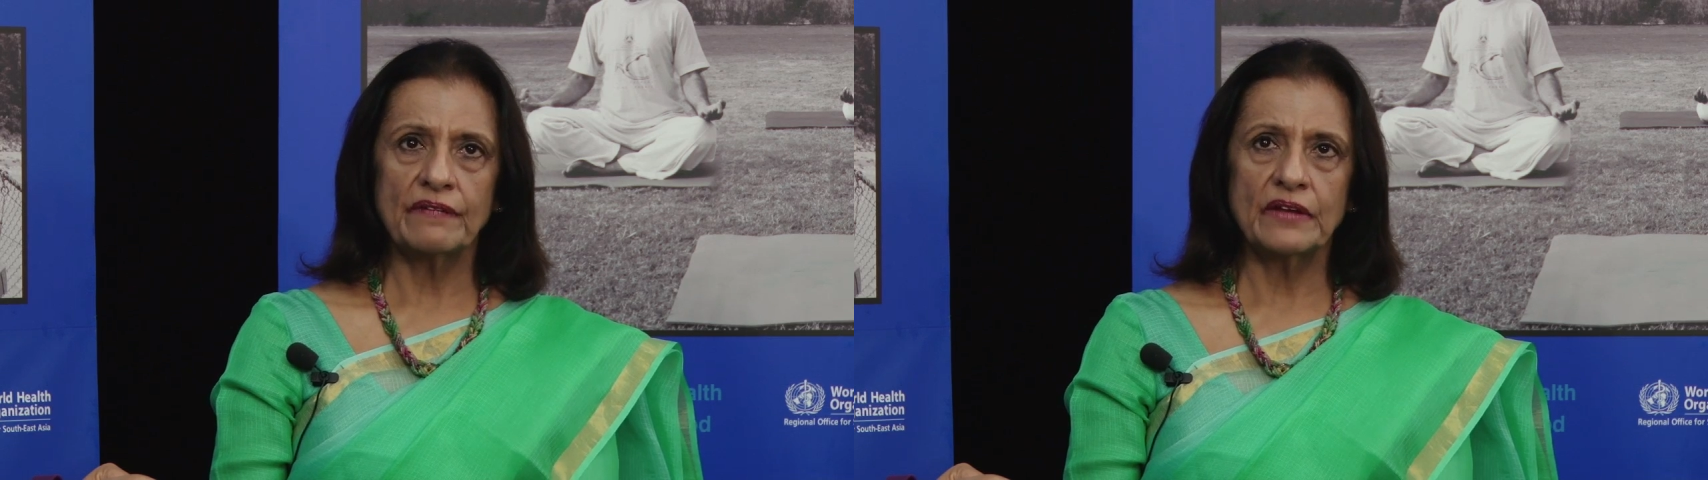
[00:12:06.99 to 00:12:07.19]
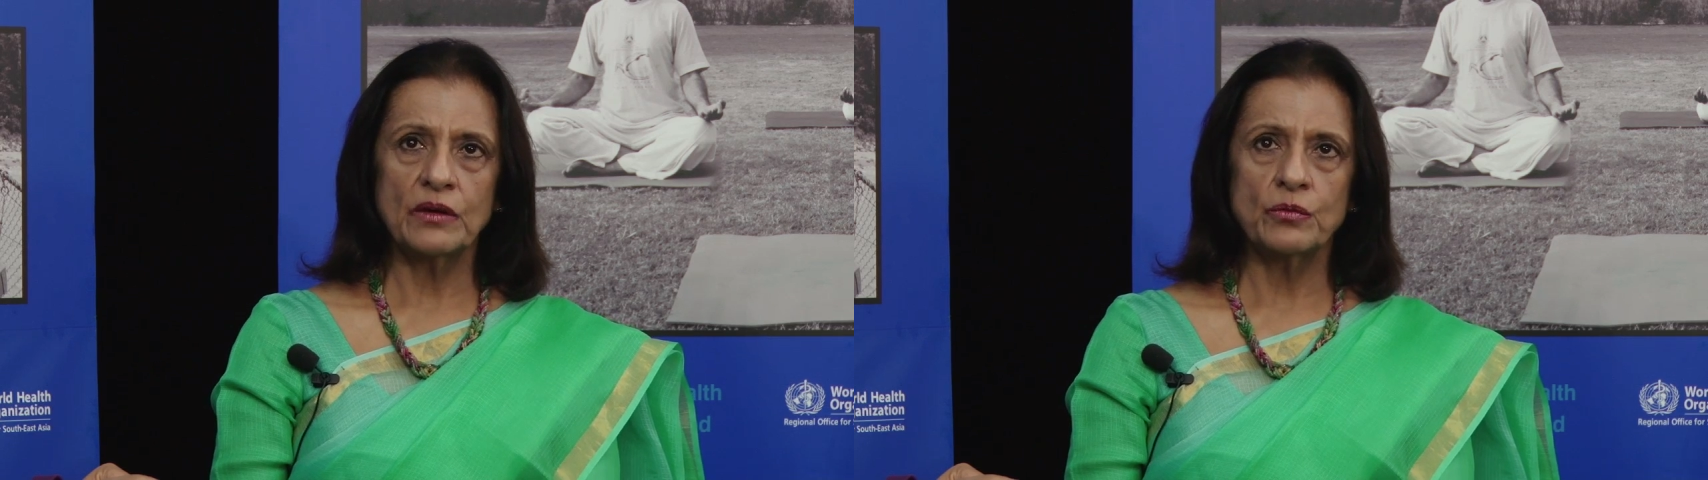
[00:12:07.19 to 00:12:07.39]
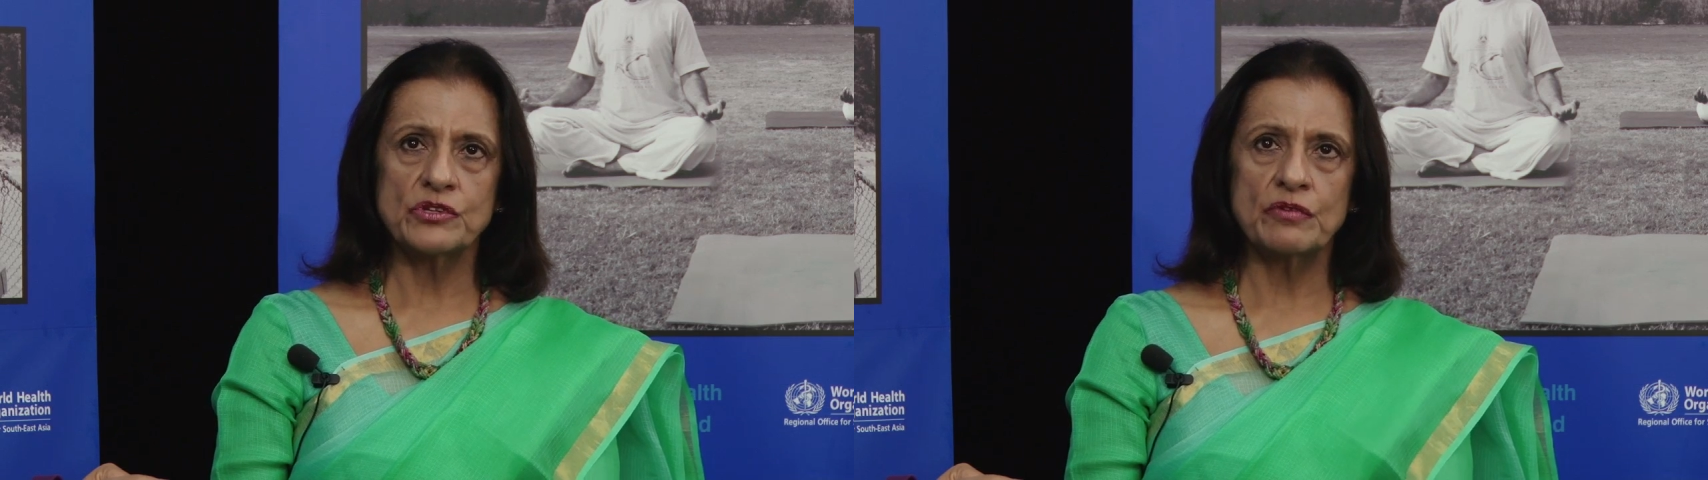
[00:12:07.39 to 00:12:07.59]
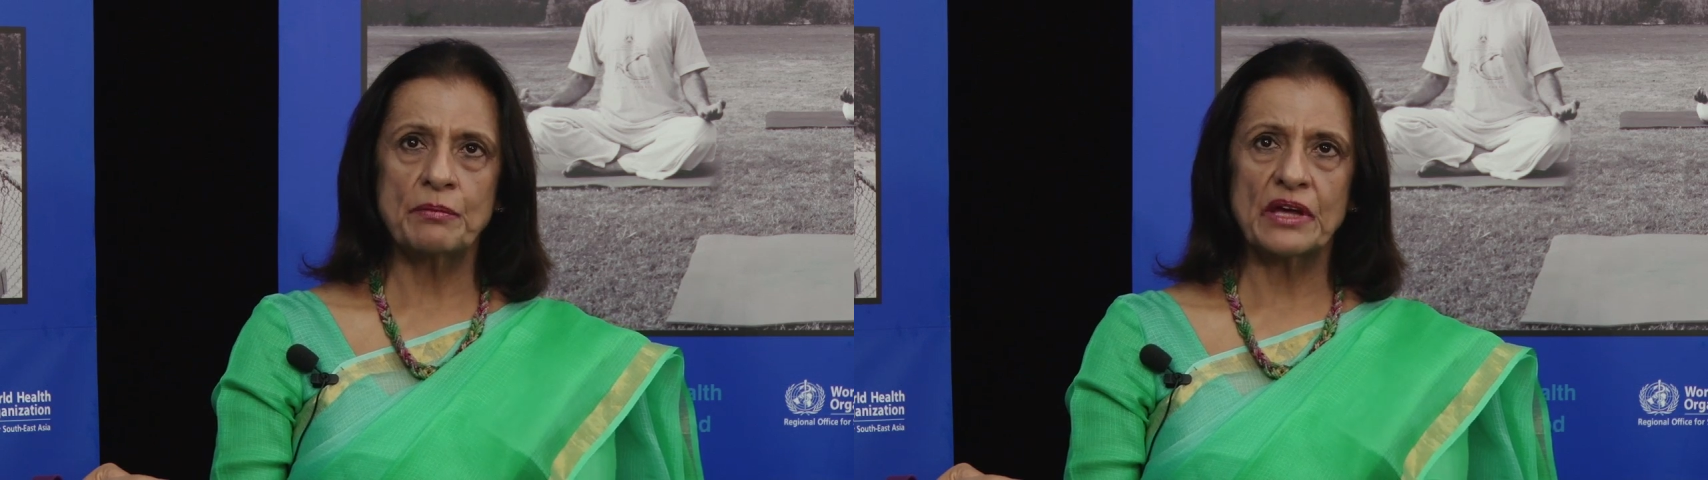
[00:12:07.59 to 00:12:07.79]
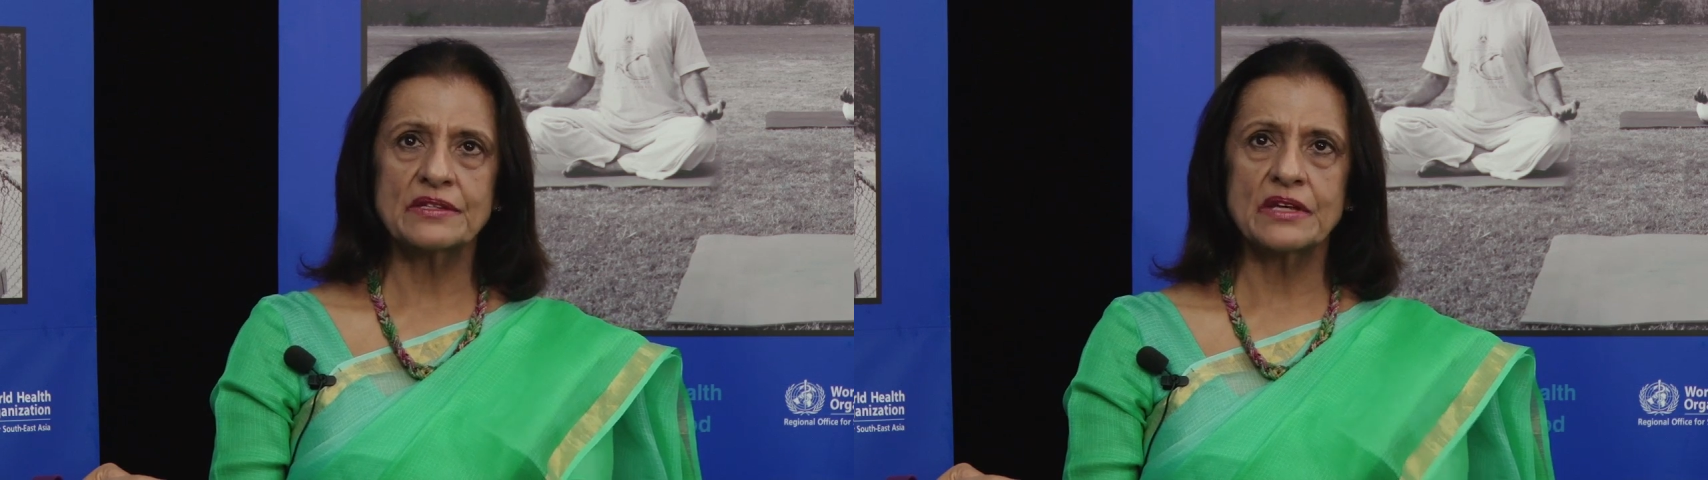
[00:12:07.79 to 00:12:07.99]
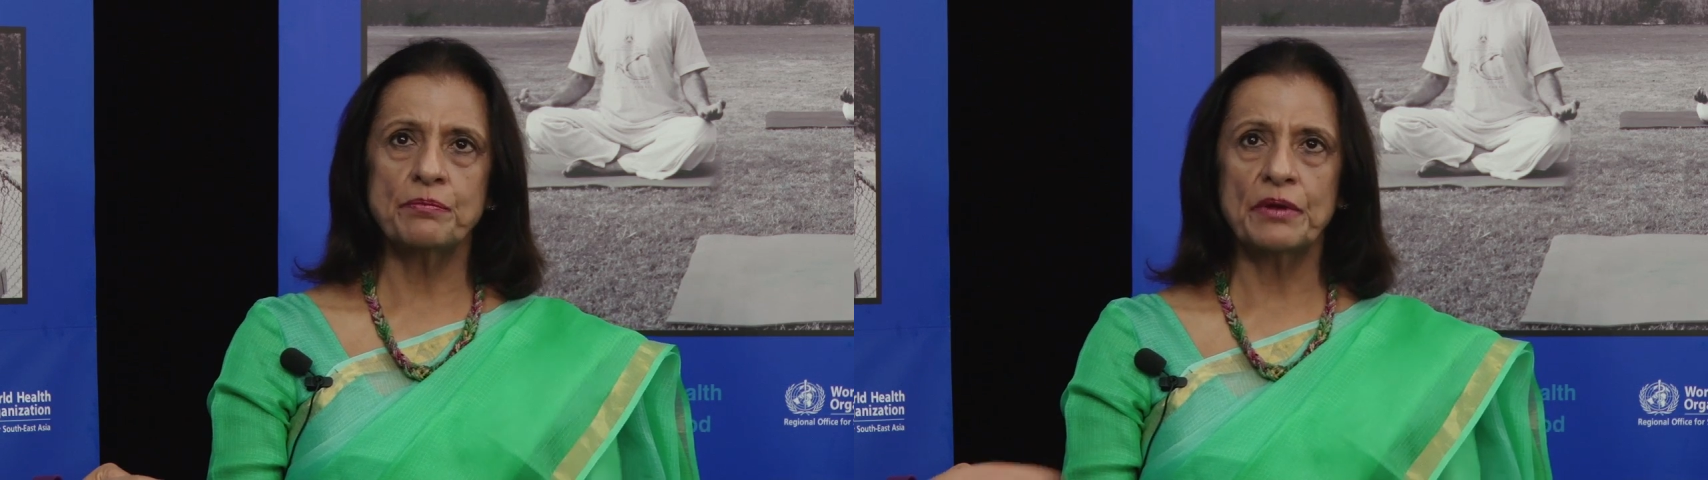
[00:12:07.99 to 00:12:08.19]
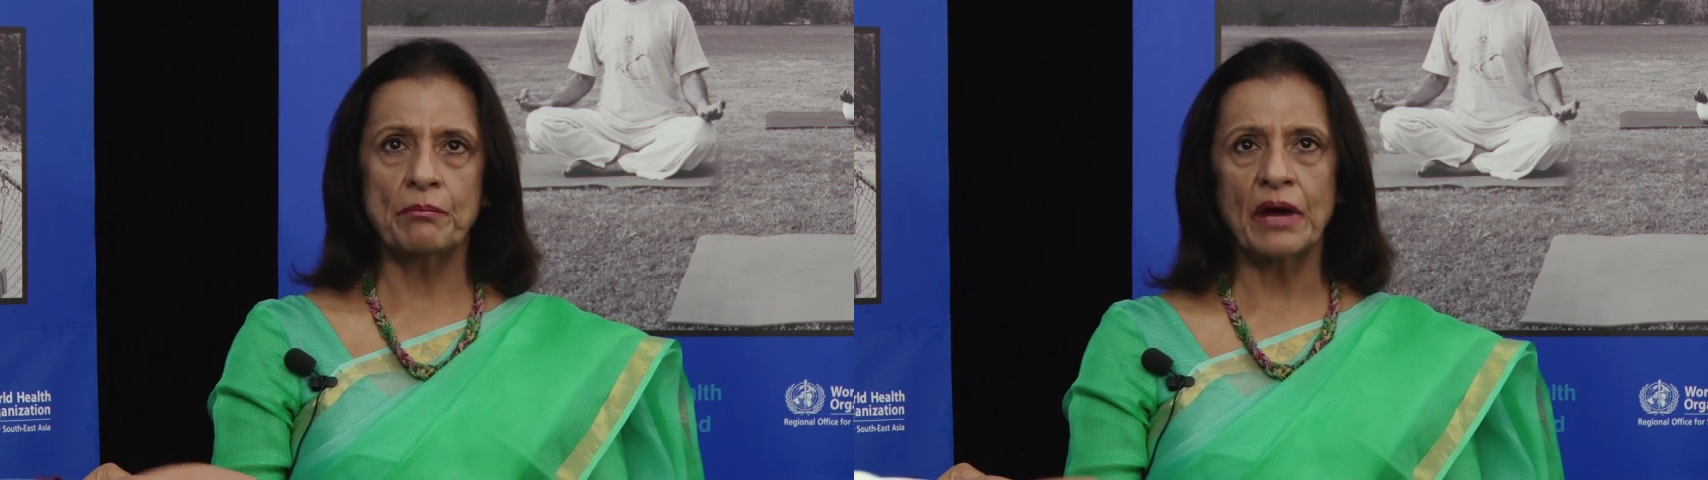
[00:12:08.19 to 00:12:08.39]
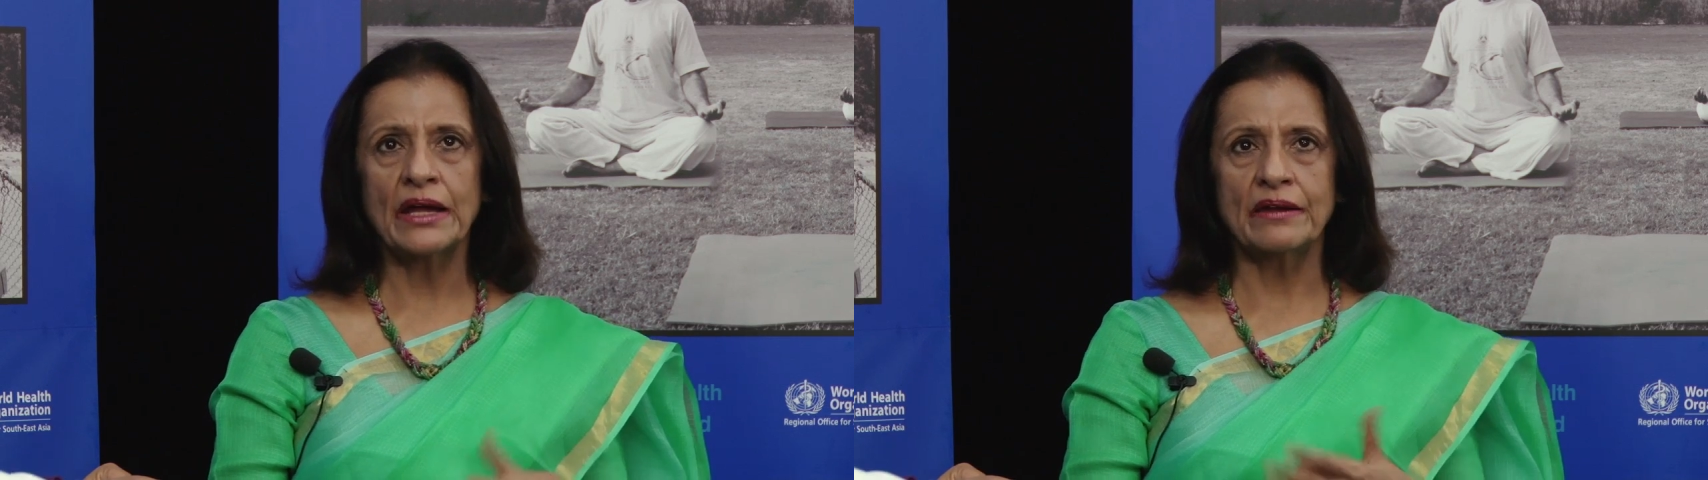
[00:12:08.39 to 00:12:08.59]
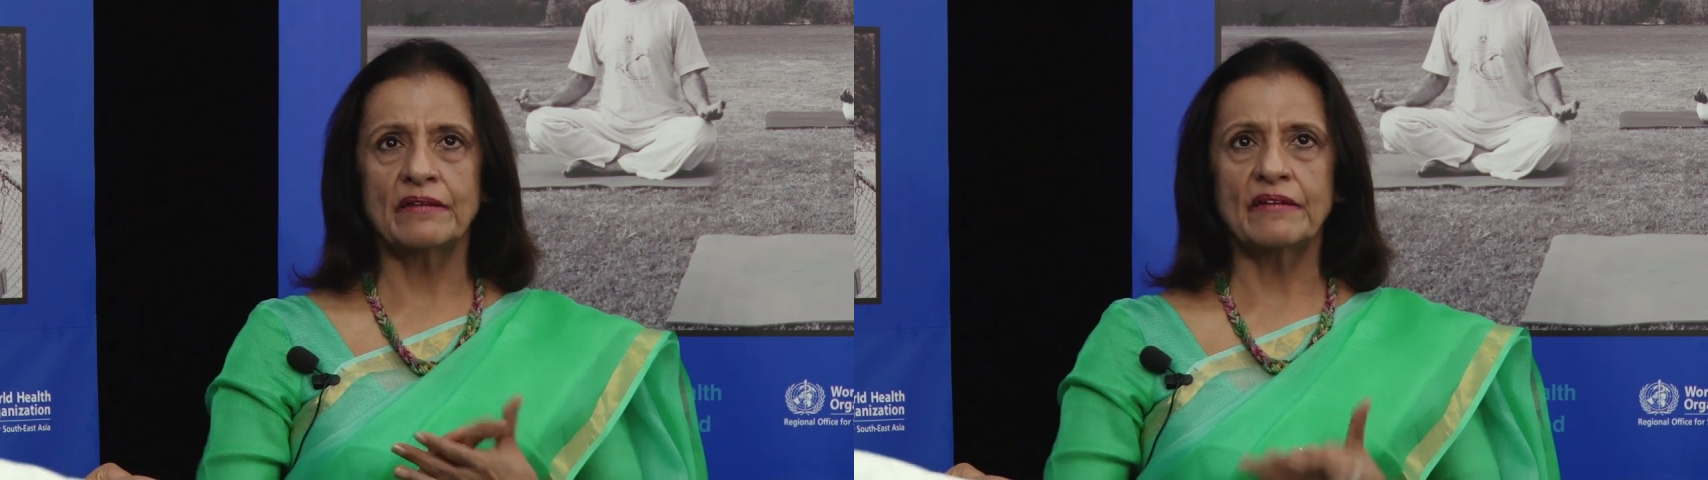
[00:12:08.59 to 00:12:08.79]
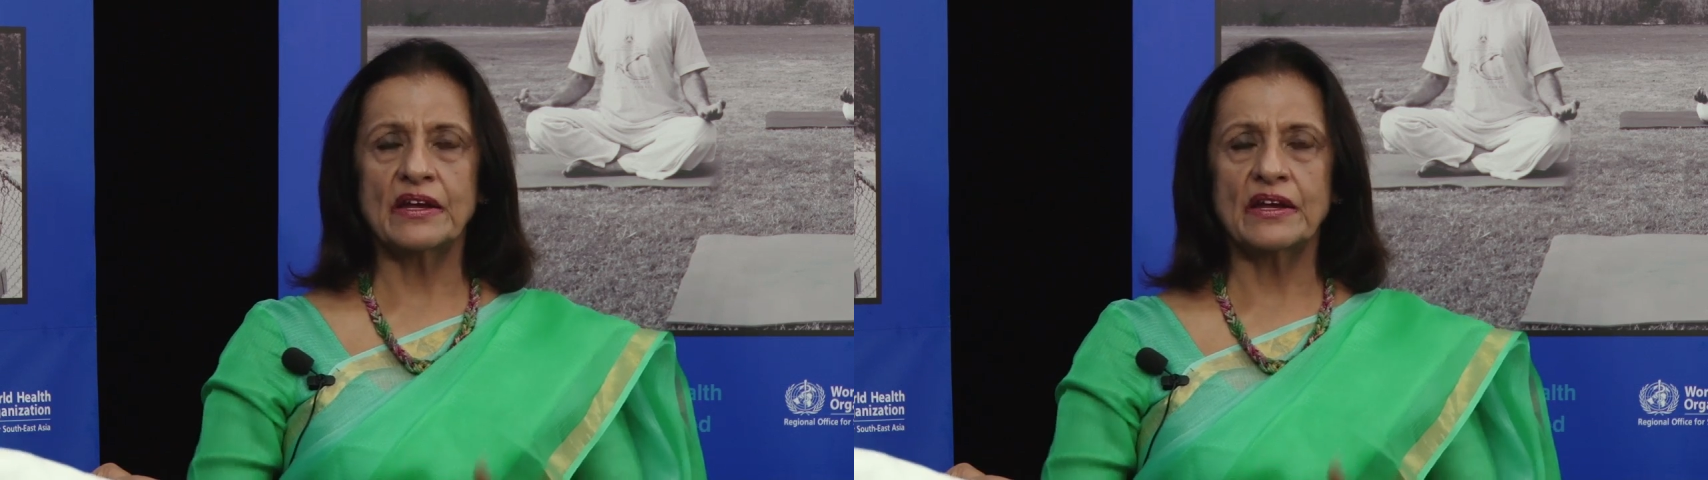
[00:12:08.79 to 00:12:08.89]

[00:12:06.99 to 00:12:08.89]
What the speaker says: I think, which we must keep in mind,